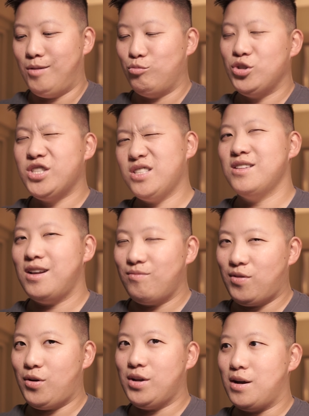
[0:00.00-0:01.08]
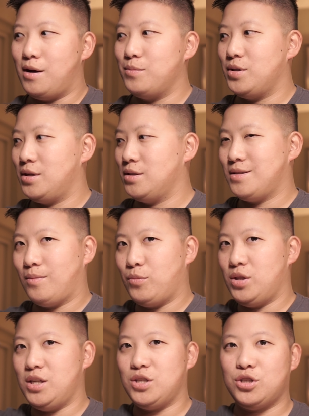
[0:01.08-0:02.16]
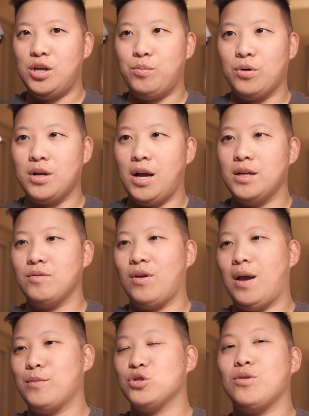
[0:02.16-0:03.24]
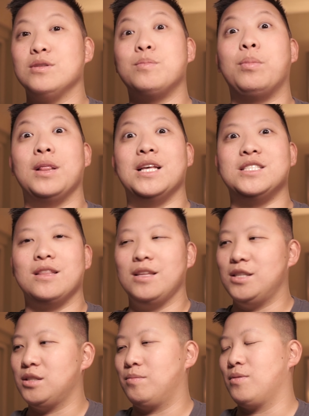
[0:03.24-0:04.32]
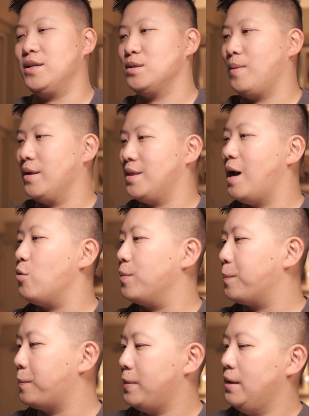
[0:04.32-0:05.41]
which is not very common in some of these cheaper kinds of cameras, so I was pleasantly surprised about that one.